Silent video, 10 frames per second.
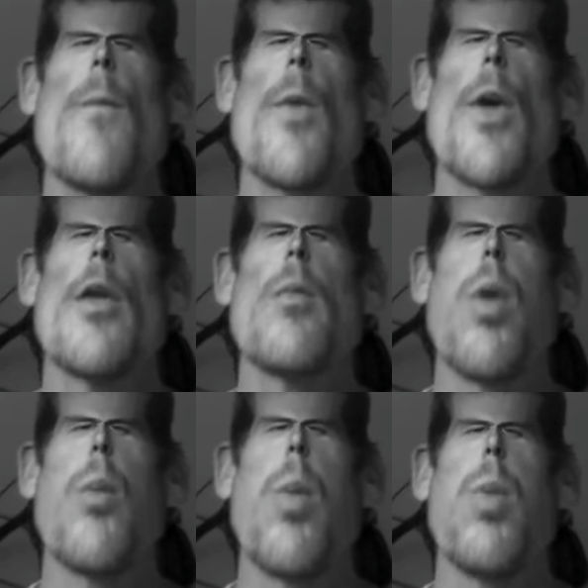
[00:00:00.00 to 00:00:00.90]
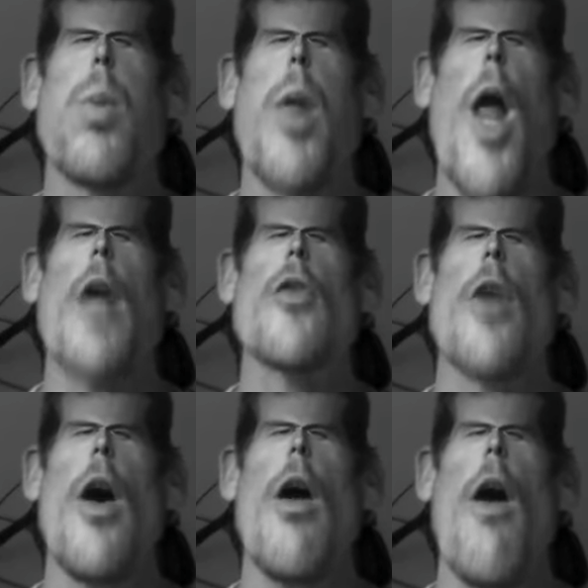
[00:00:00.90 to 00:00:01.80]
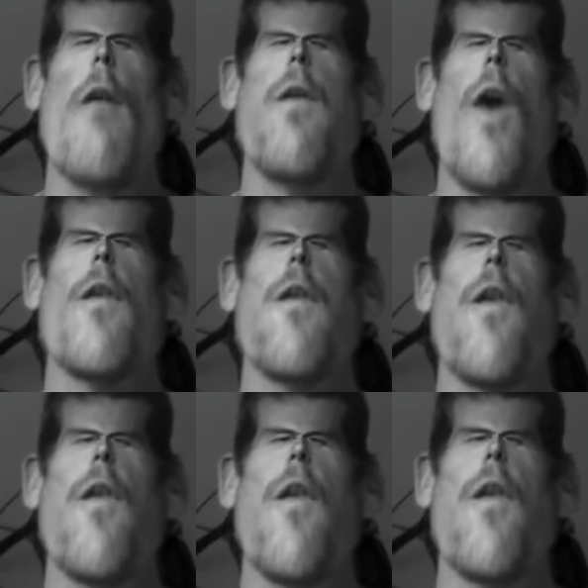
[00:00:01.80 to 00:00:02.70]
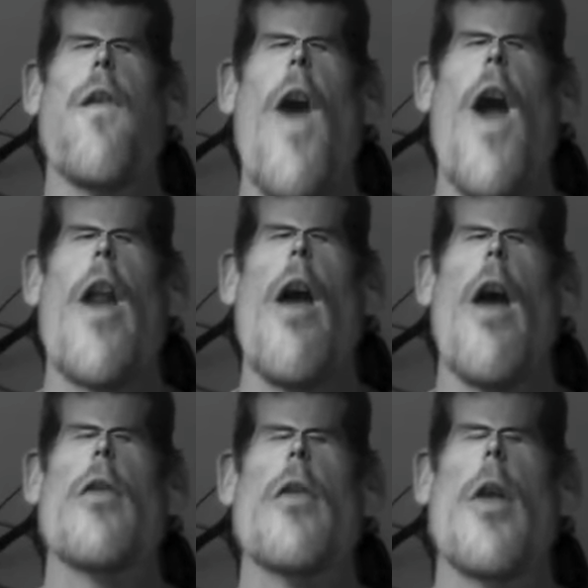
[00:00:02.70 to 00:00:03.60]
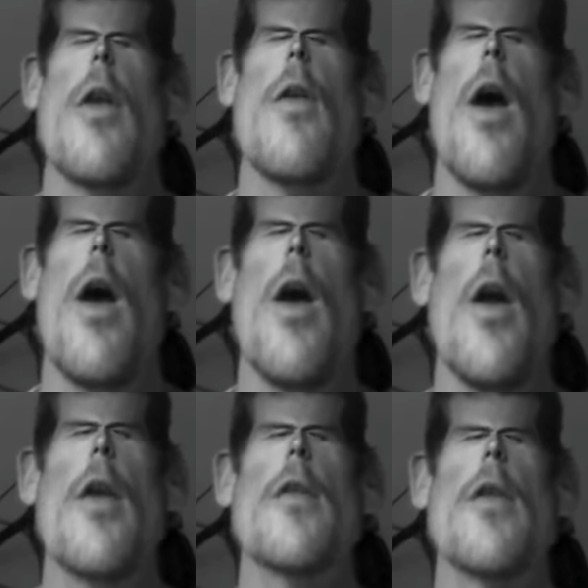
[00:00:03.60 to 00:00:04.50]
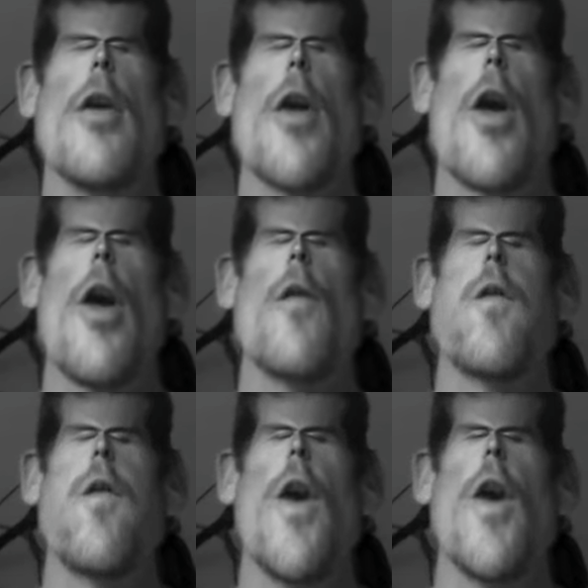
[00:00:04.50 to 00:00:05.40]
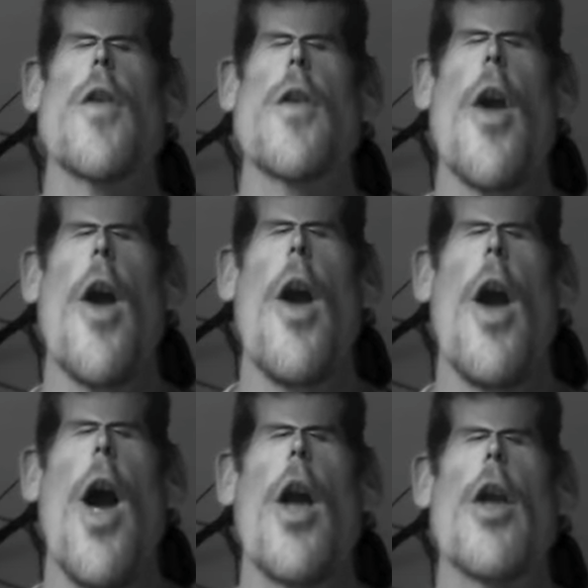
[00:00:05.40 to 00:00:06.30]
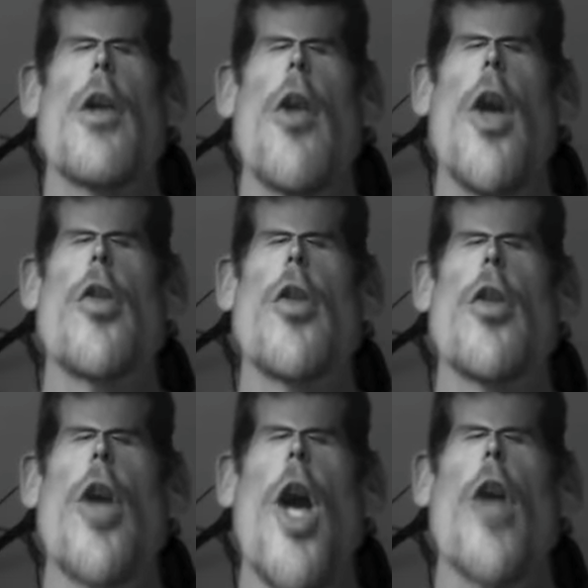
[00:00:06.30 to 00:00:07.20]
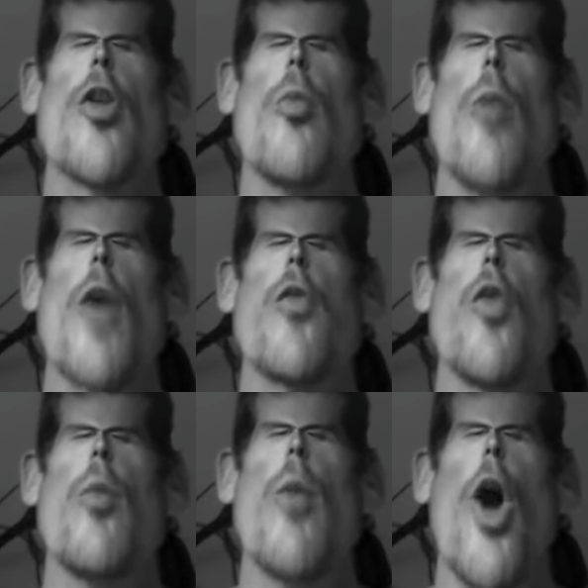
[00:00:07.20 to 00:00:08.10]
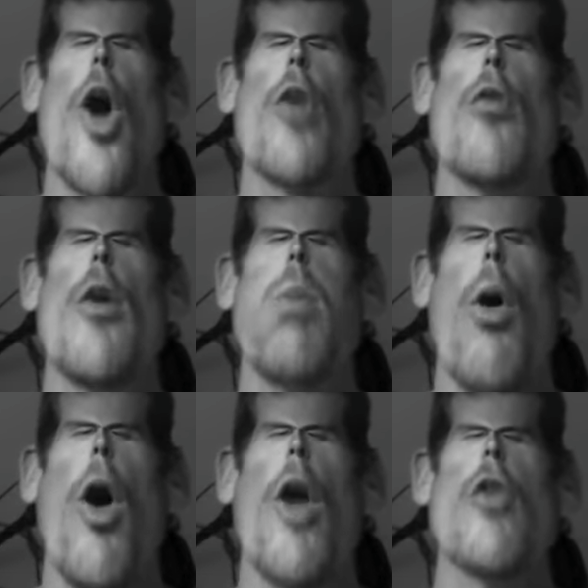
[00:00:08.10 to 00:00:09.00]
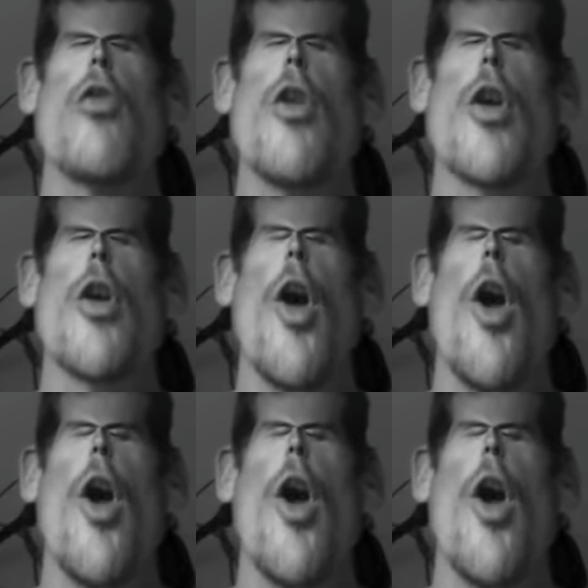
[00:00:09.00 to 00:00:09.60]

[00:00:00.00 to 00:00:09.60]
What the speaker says: because plants don't have fatty acids in there. So you're going to eat fish and increase your chance of methyl mercury poisoning